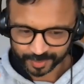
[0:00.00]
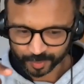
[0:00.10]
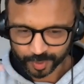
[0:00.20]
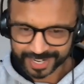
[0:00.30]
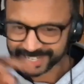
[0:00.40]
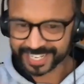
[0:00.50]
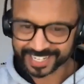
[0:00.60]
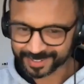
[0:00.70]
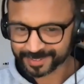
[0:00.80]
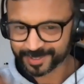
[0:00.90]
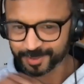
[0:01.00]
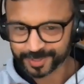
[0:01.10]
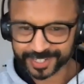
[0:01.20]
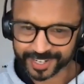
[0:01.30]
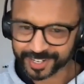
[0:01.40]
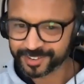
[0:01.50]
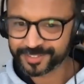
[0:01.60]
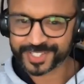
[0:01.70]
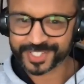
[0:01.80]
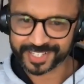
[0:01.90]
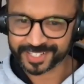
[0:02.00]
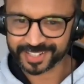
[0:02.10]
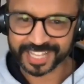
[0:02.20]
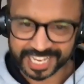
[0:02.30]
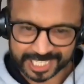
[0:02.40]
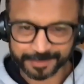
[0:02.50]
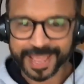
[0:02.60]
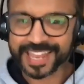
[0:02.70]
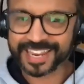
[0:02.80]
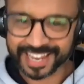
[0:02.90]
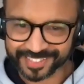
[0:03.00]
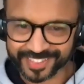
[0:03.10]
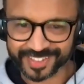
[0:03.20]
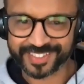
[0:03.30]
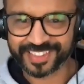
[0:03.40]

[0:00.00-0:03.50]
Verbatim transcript: winding little curves to expand out the,